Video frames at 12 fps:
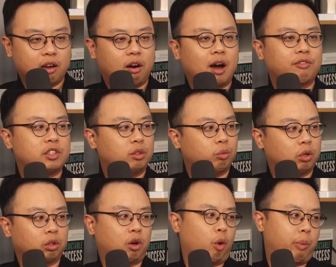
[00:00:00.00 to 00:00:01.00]
often
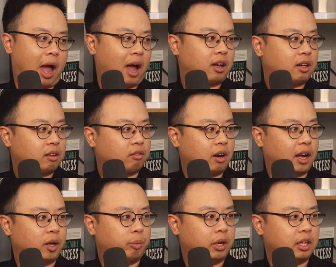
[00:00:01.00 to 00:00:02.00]
will go back, right?
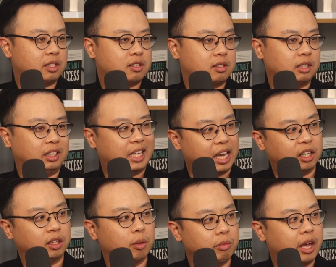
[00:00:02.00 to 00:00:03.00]
Yeah. But it's
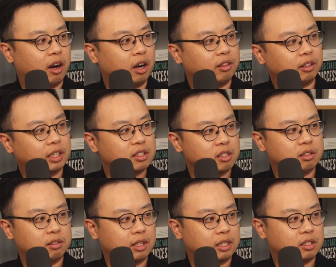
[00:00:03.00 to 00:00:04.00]
getting them there. I think that's
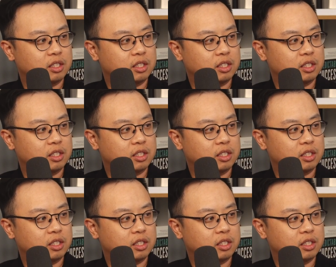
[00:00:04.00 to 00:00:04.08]
the